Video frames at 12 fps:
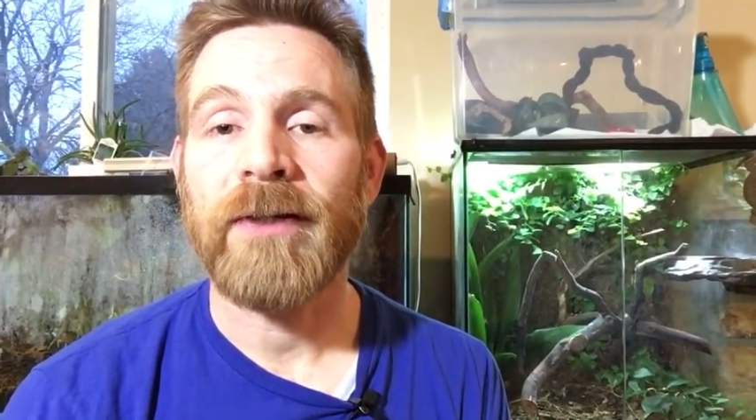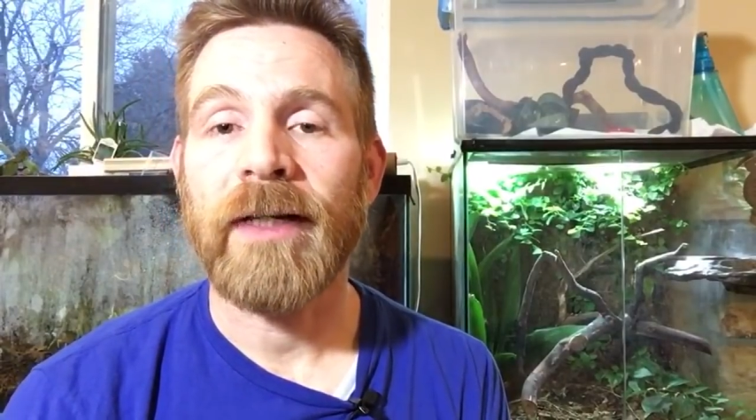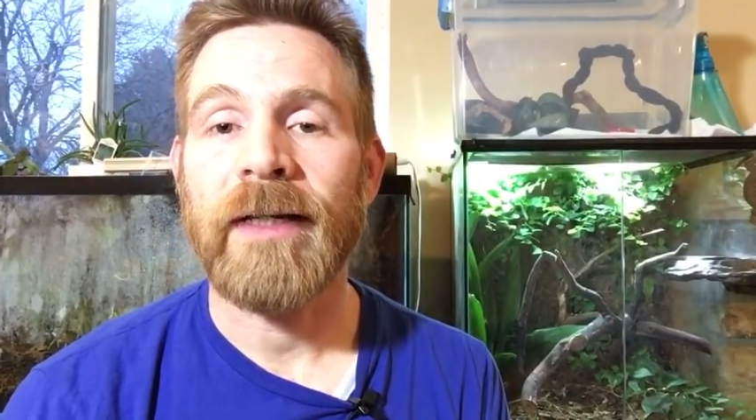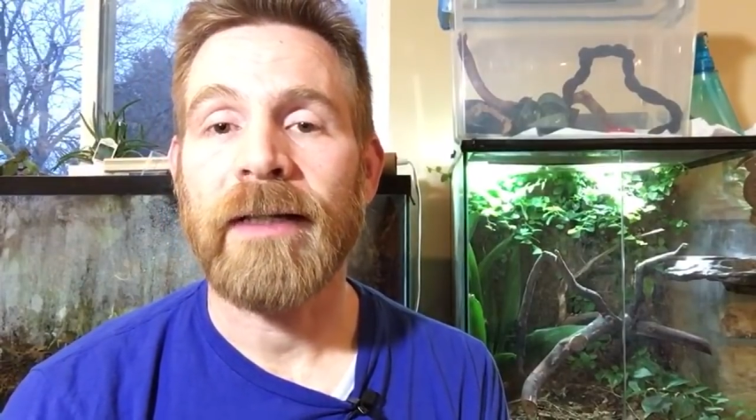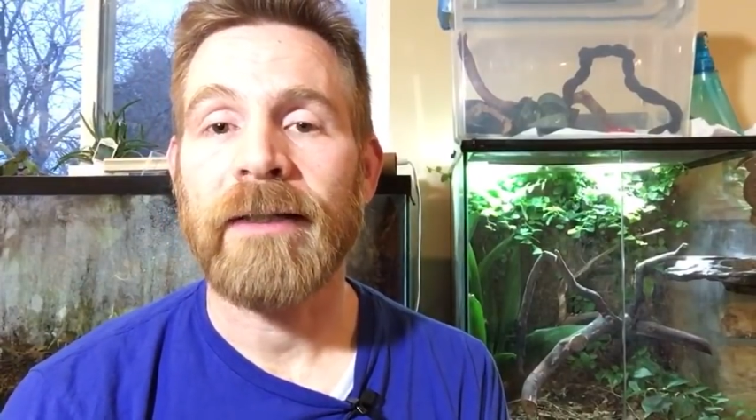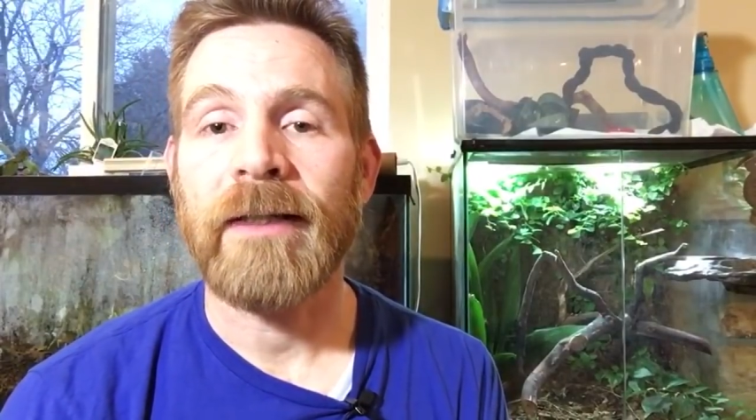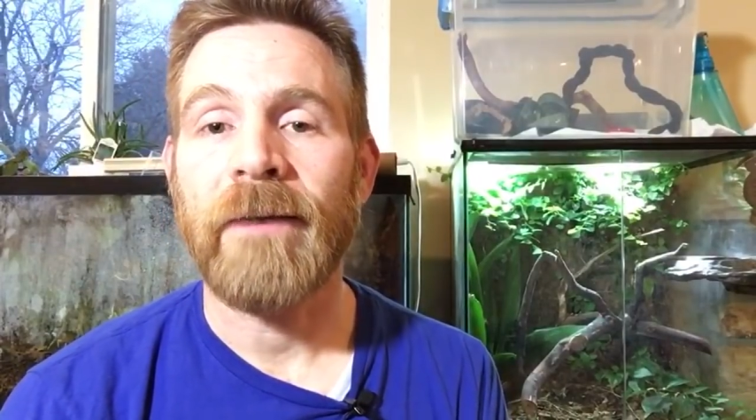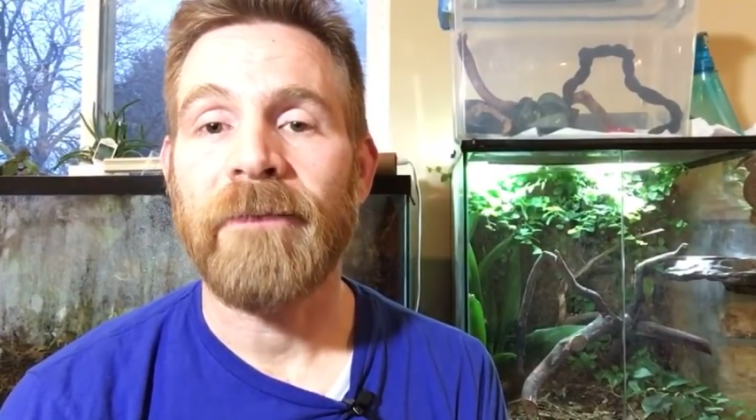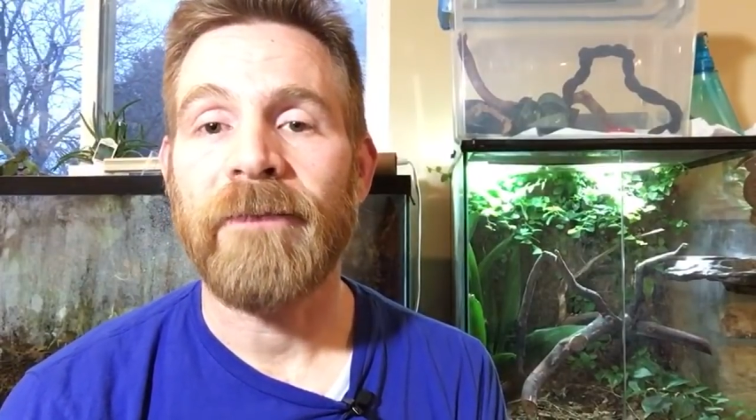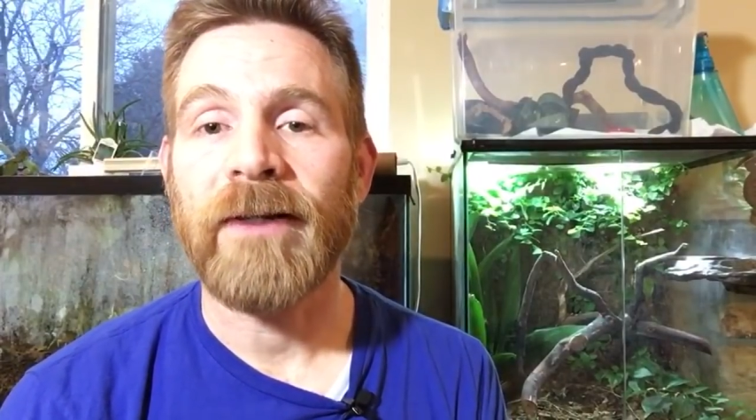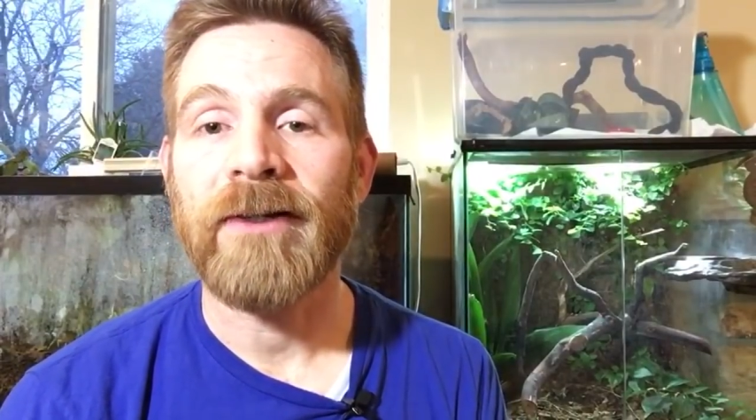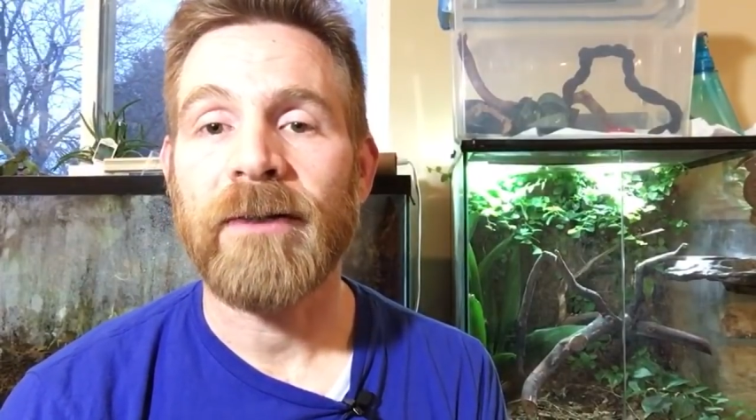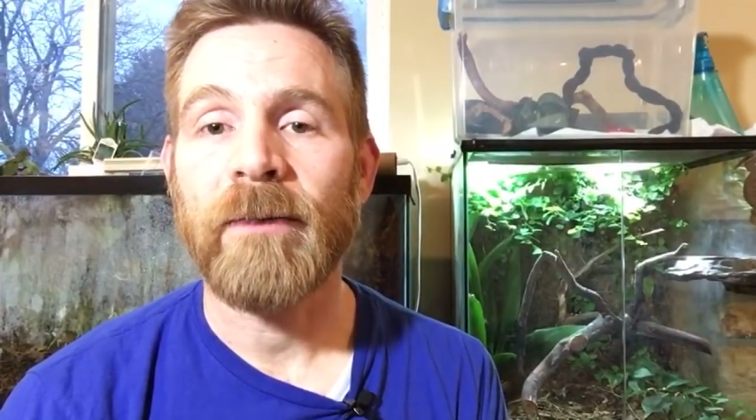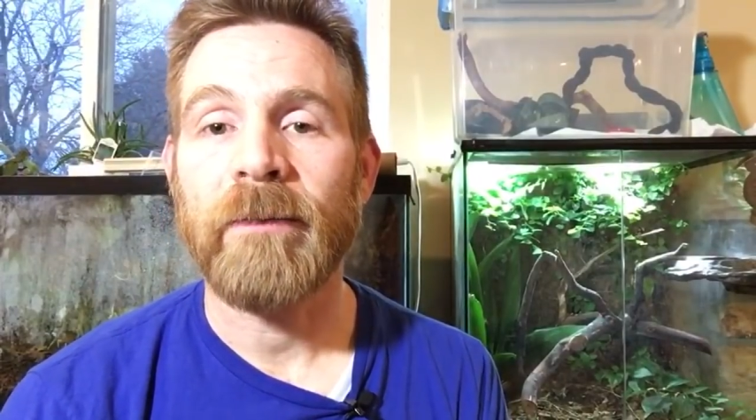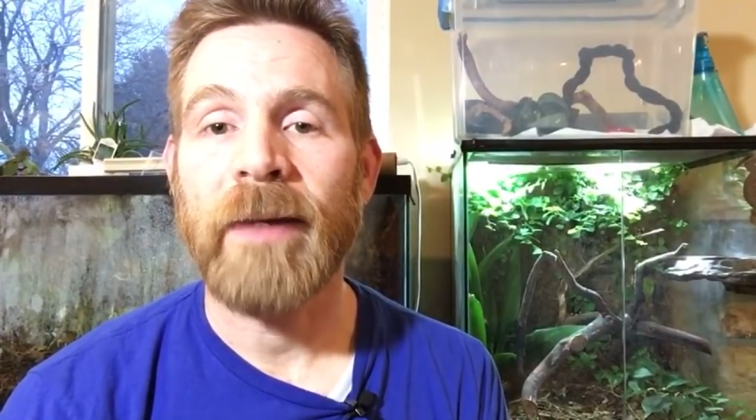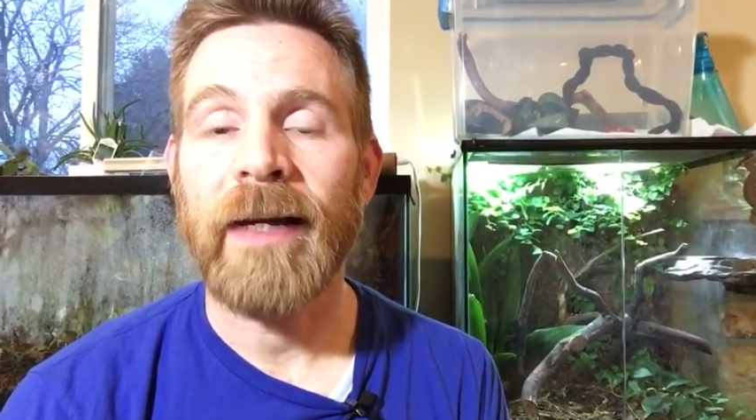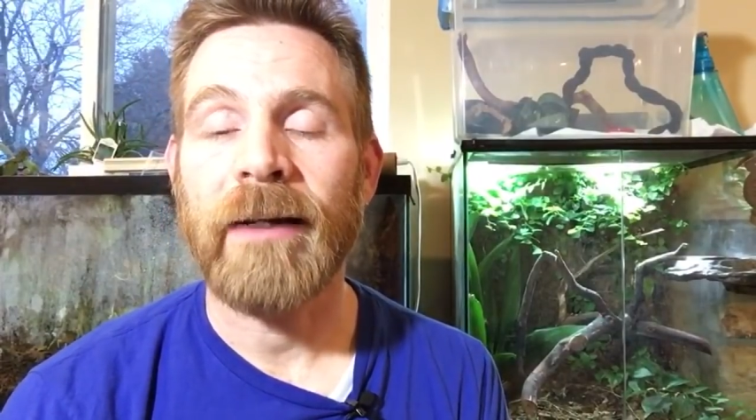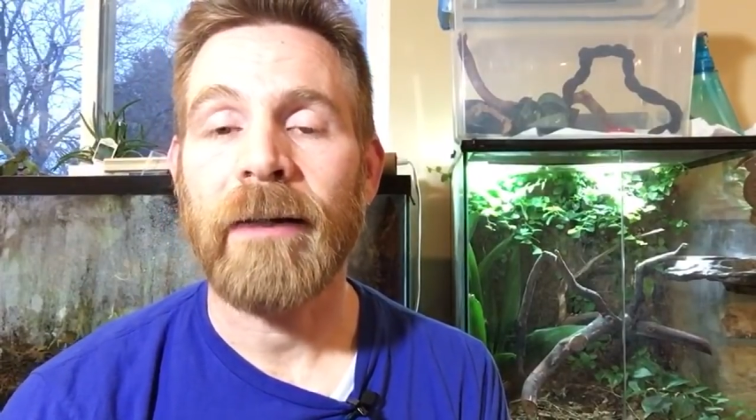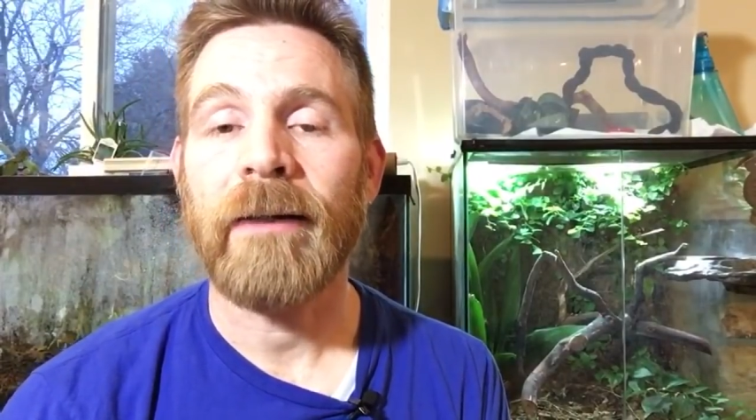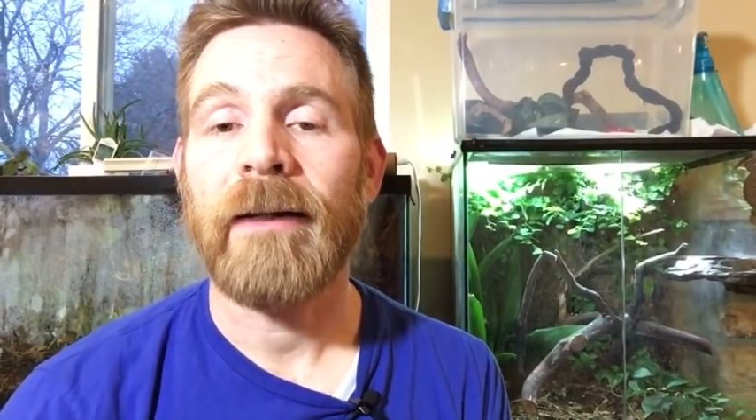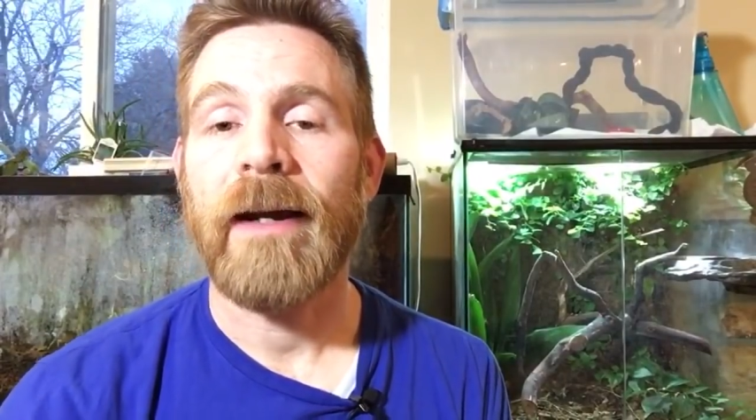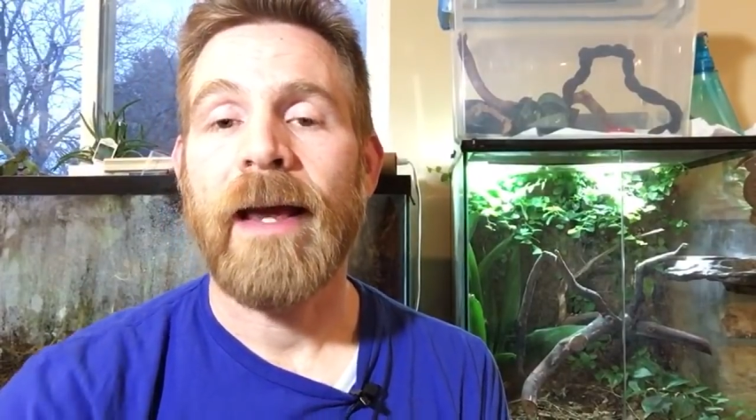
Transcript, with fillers: getting some vegetable matter.